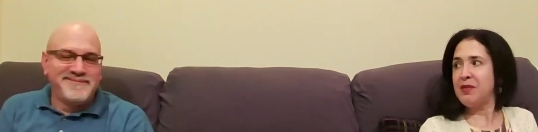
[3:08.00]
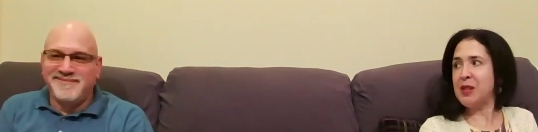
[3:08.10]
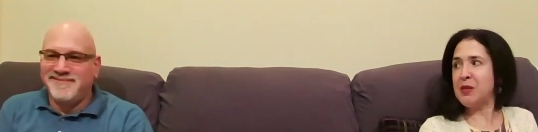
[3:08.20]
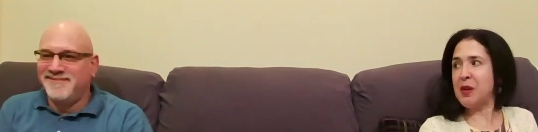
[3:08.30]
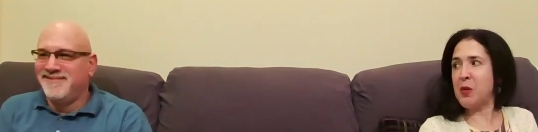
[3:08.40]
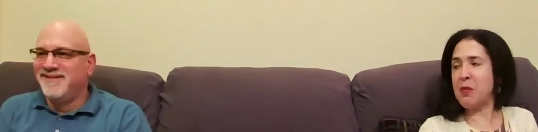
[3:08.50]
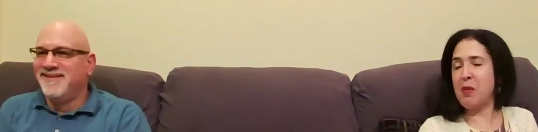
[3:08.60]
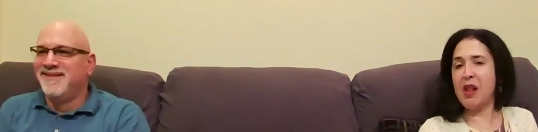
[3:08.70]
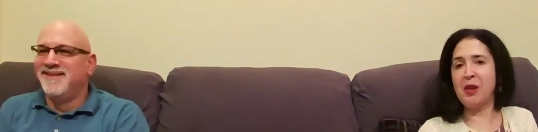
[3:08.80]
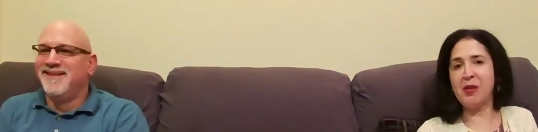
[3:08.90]
Speaker 1: That's very
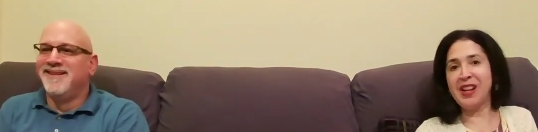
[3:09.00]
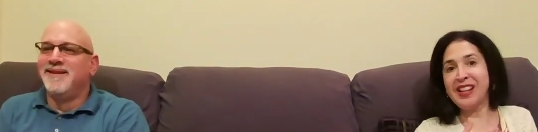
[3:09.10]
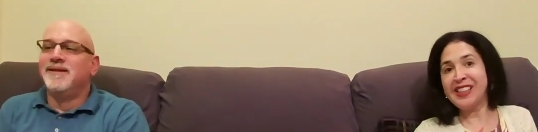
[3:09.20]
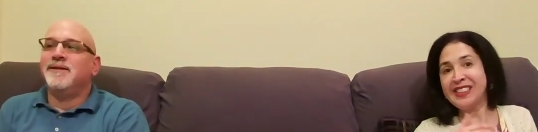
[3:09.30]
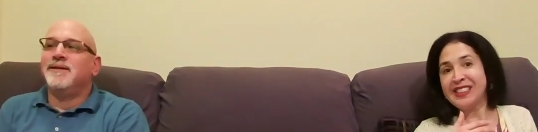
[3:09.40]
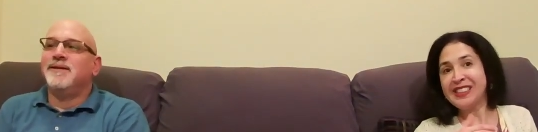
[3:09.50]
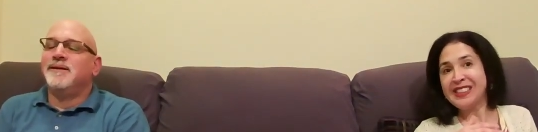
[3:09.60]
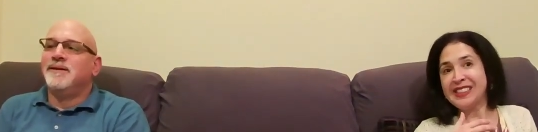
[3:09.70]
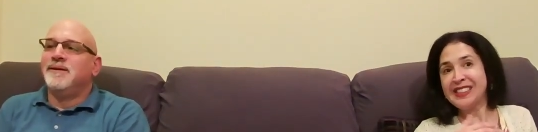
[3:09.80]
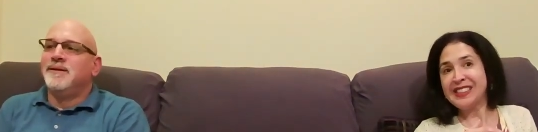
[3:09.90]
Guatemalan, right?
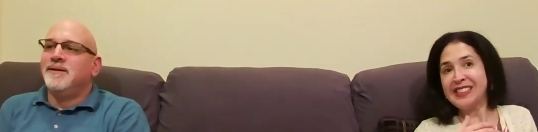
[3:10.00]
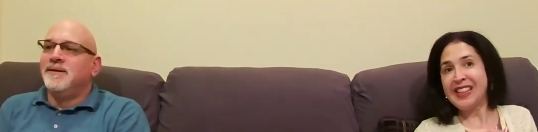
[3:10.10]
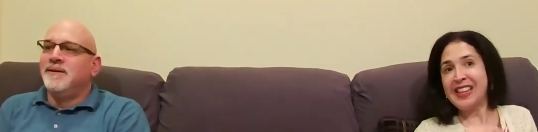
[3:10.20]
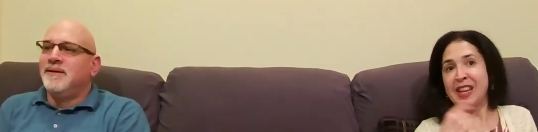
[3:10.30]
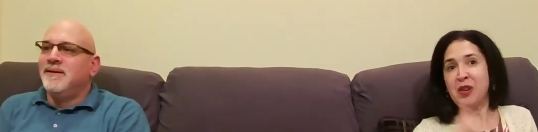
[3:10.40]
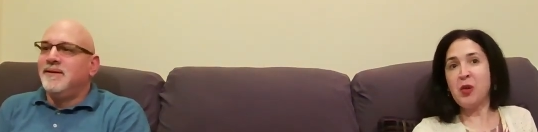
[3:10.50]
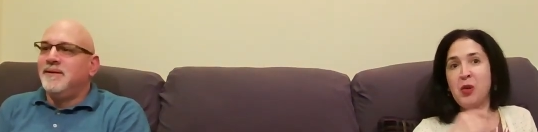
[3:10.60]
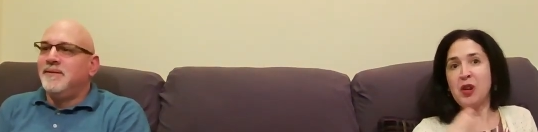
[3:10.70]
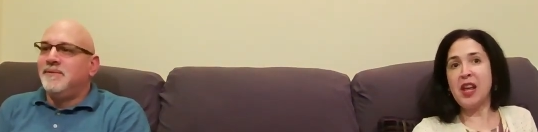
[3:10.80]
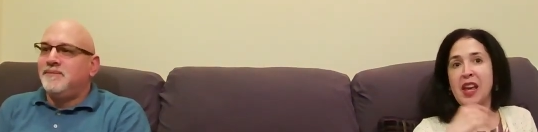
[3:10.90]

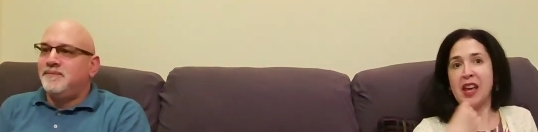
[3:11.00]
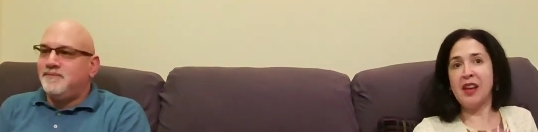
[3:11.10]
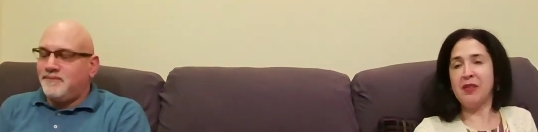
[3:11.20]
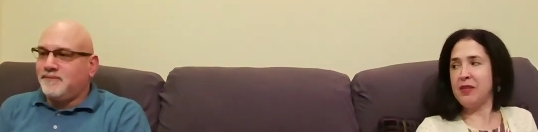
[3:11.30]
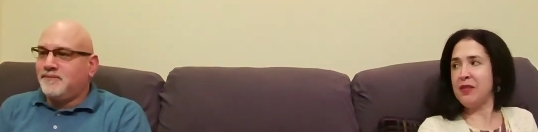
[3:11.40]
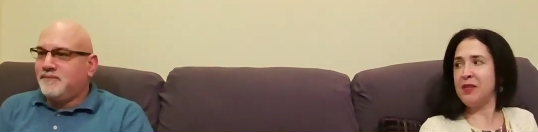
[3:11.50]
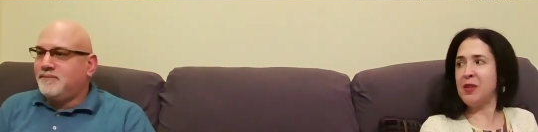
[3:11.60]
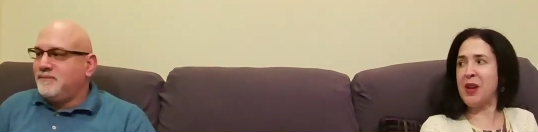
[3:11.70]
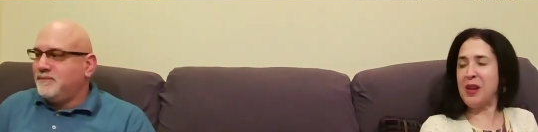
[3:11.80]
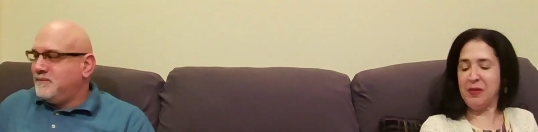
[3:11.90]
Híjole.
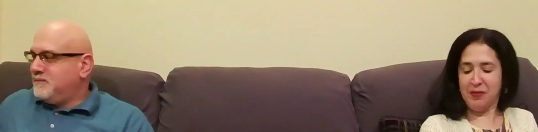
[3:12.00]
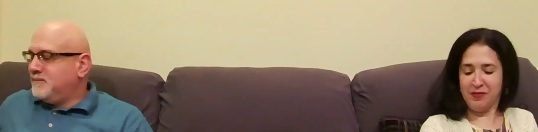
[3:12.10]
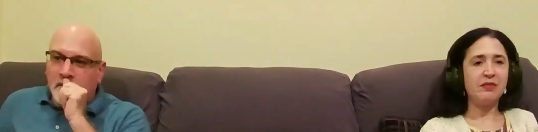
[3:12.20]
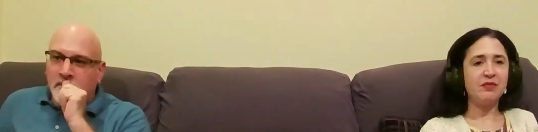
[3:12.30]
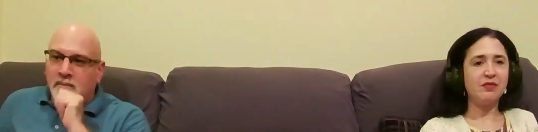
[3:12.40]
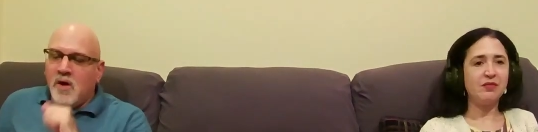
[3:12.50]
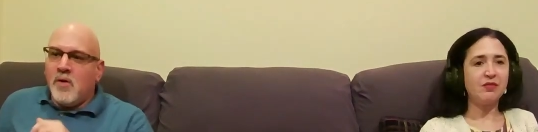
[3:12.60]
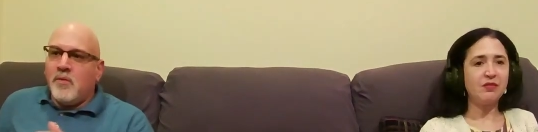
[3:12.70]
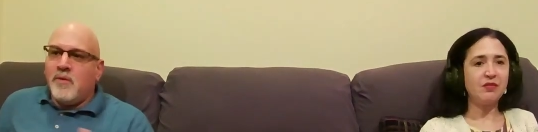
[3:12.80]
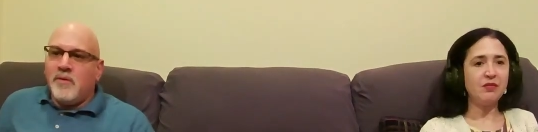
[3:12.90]
Okay.
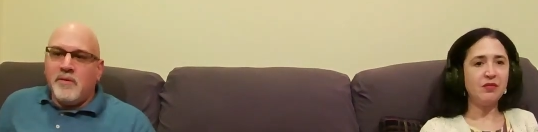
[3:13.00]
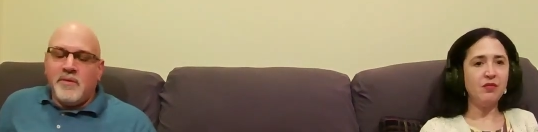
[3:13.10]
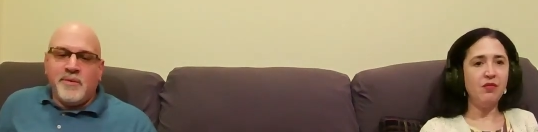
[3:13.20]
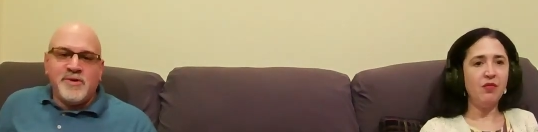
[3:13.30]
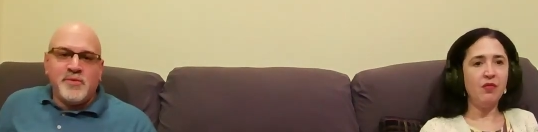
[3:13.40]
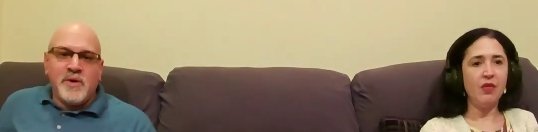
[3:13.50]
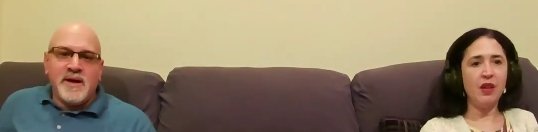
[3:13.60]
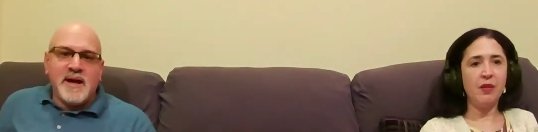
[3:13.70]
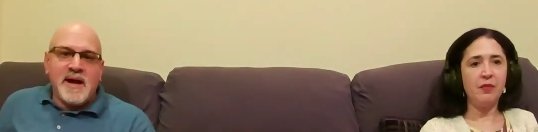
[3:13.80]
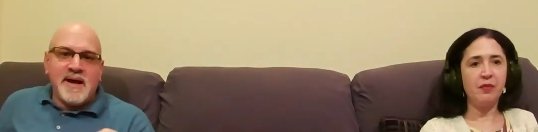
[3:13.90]
Speaker 2: Oh, it was
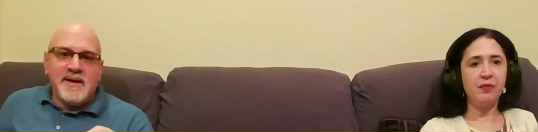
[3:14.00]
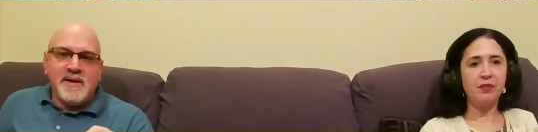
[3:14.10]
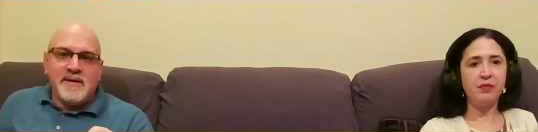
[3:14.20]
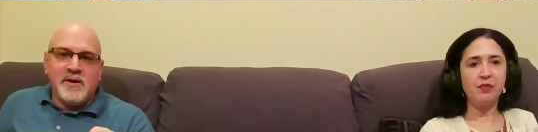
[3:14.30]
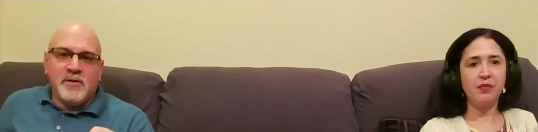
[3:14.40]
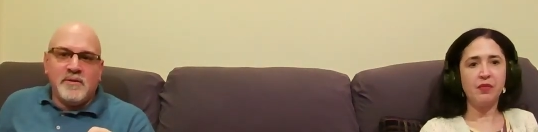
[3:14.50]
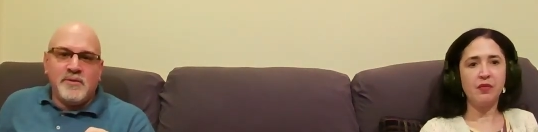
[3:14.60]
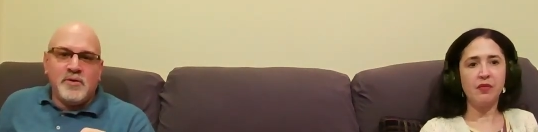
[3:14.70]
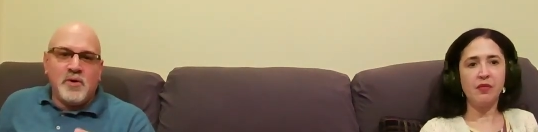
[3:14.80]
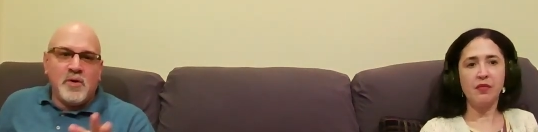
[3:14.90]
one guy that told
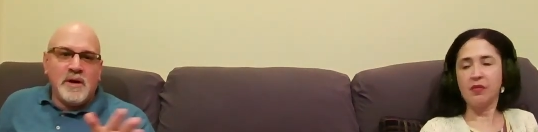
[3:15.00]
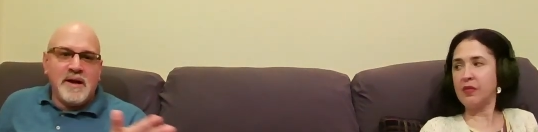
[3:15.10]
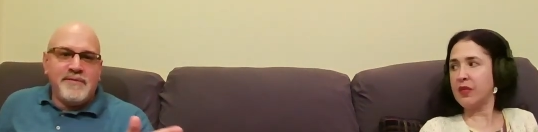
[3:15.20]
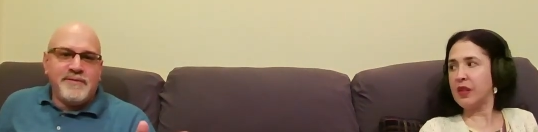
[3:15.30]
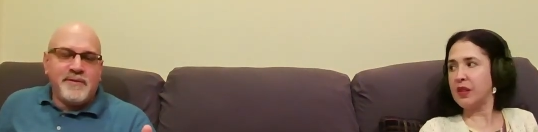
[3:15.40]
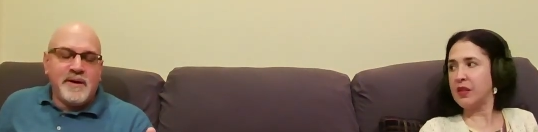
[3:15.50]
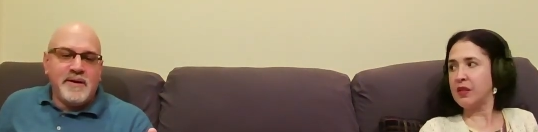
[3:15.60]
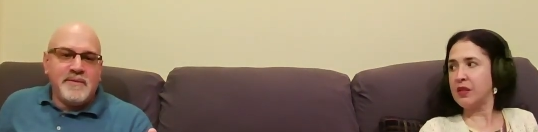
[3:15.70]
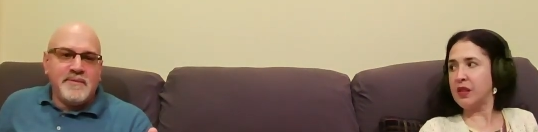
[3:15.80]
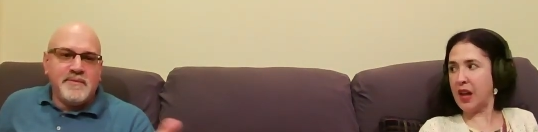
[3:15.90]
him to go left,
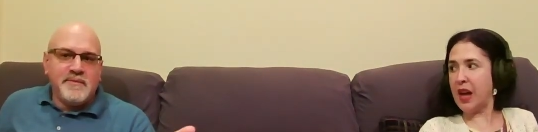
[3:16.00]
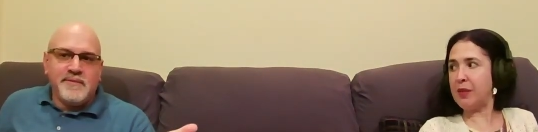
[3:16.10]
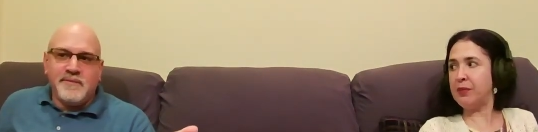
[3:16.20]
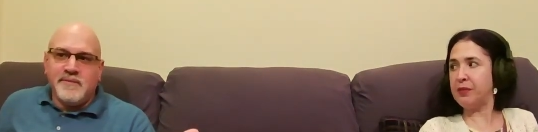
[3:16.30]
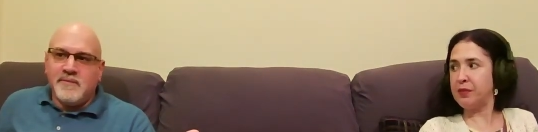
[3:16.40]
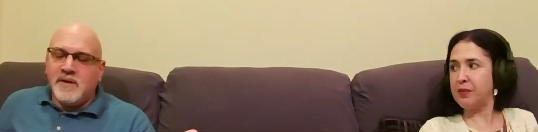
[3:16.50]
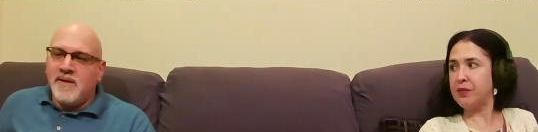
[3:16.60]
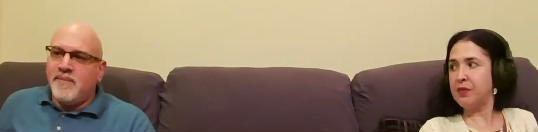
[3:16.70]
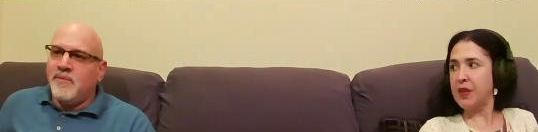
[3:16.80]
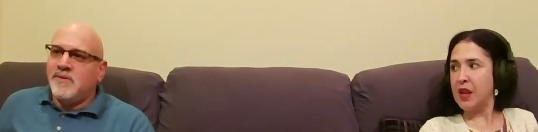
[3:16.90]
right?
Speaker 1: Yeah.
Speaker 2: What
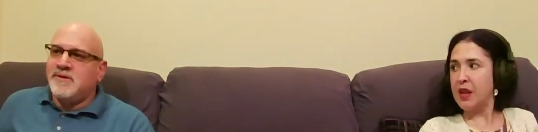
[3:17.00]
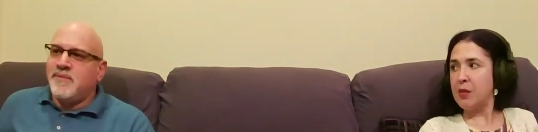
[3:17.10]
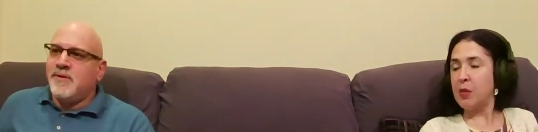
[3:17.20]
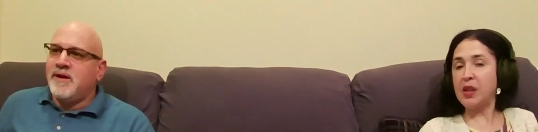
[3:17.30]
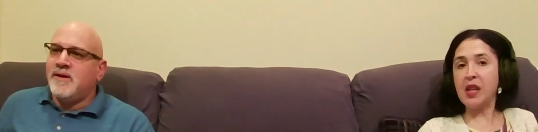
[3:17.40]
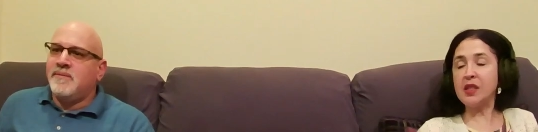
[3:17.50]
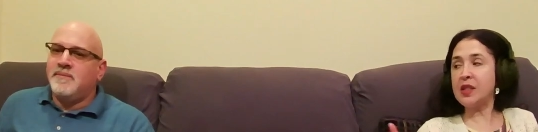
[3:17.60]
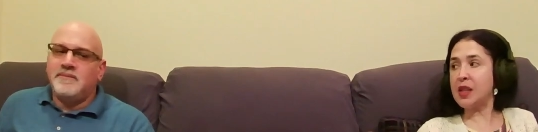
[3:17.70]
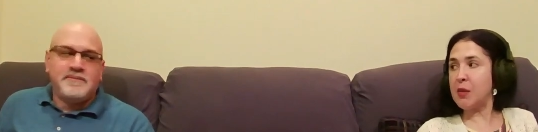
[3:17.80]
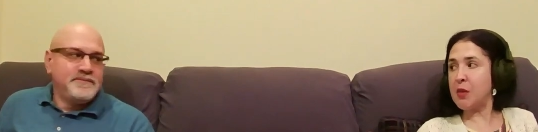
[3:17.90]
happened? What's up
Speaker 1: with that? But that's the same